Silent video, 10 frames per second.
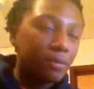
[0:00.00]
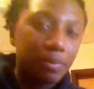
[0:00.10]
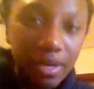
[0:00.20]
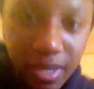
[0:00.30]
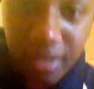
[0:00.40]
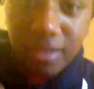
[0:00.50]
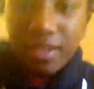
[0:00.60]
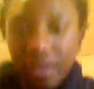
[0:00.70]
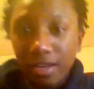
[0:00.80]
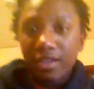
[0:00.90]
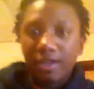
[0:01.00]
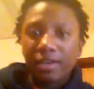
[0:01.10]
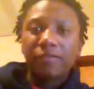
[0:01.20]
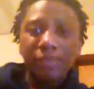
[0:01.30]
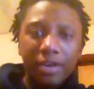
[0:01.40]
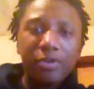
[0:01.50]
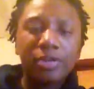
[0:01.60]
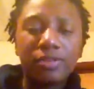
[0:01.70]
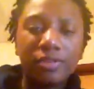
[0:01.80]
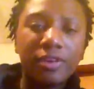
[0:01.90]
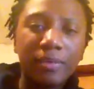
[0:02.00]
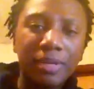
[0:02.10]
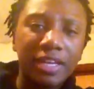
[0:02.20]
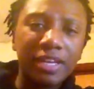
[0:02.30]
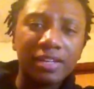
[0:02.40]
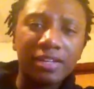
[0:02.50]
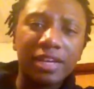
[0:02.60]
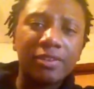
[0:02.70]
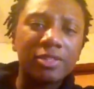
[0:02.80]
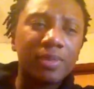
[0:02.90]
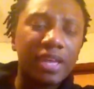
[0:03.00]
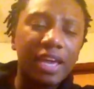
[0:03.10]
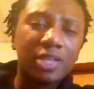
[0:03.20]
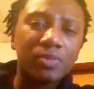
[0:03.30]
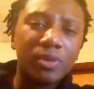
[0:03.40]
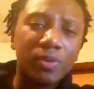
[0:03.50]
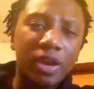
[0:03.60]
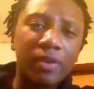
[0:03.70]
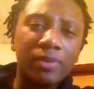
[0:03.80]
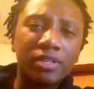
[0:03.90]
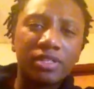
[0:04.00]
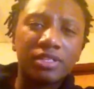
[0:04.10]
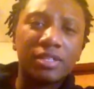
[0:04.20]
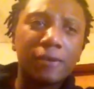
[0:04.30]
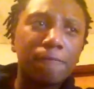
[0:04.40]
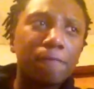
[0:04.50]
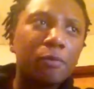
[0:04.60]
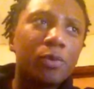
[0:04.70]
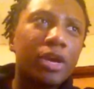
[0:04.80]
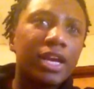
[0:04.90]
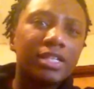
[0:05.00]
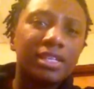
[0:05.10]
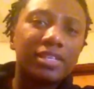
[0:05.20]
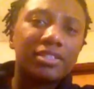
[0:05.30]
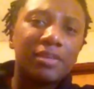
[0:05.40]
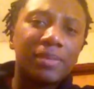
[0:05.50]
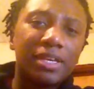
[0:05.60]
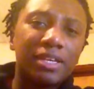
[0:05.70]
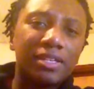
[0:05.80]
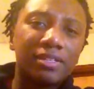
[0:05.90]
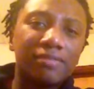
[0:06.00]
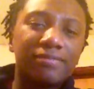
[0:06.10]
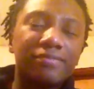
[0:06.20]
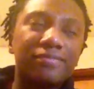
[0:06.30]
But uh, for y'all who don't know, I'm in England. I know somebody asked me where I was, where I got stationed. I'm in England.